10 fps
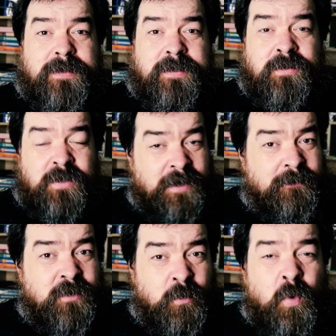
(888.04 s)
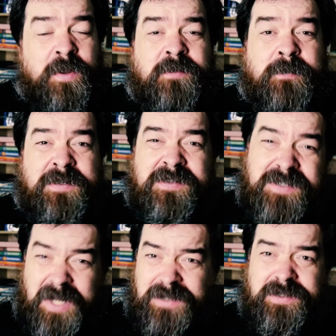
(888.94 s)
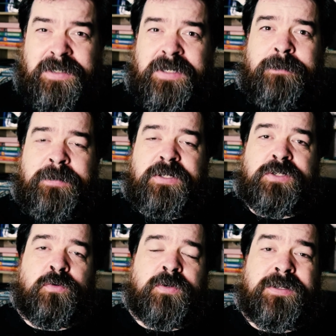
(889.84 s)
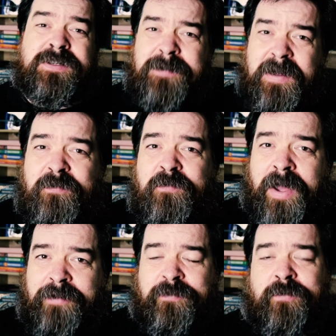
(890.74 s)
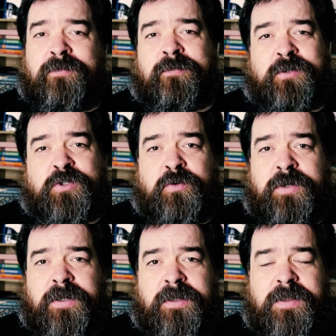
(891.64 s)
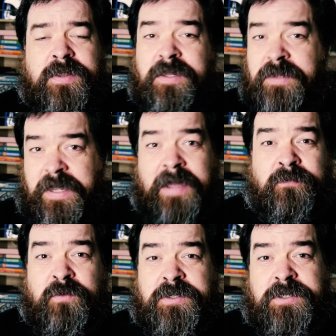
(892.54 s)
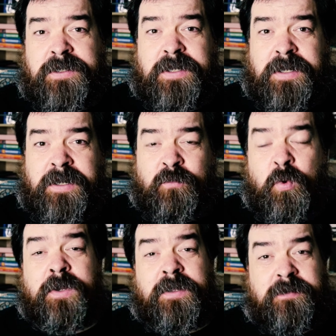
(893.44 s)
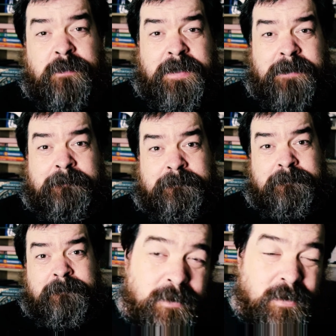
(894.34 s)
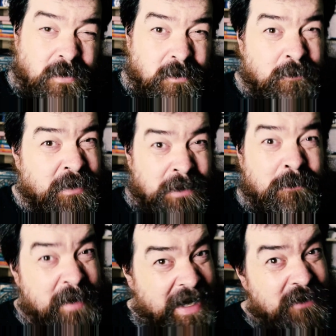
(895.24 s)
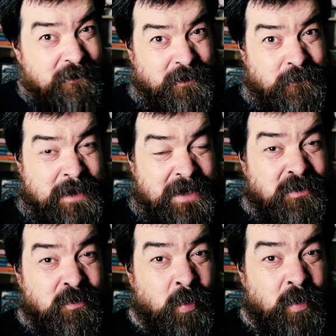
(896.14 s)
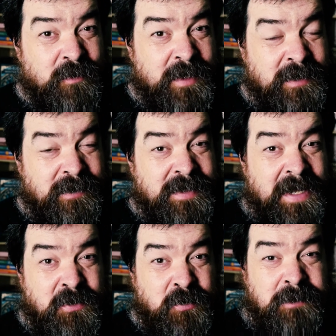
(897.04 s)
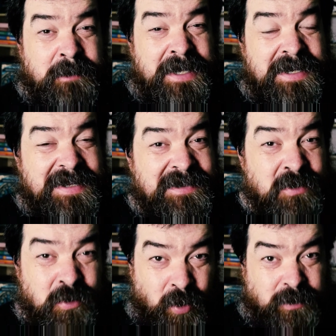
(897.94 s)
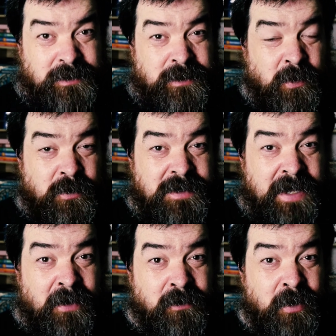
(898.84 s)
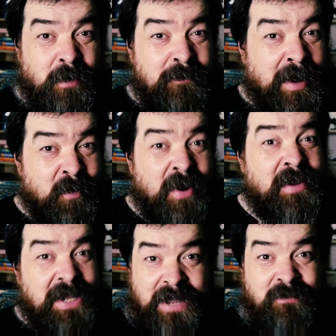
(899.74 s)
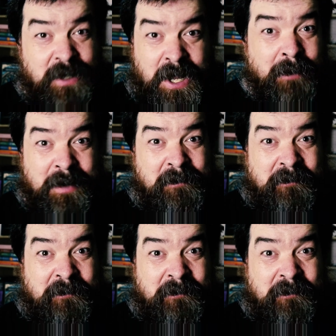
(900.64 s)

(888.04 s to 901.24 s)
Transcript: Yeah, your walking speed's just a little bit shorter, just about 5 foot shorter than the average walking speed. But the benefit of being a dwarf is that your speed is not slowed down by wearing heavy armor.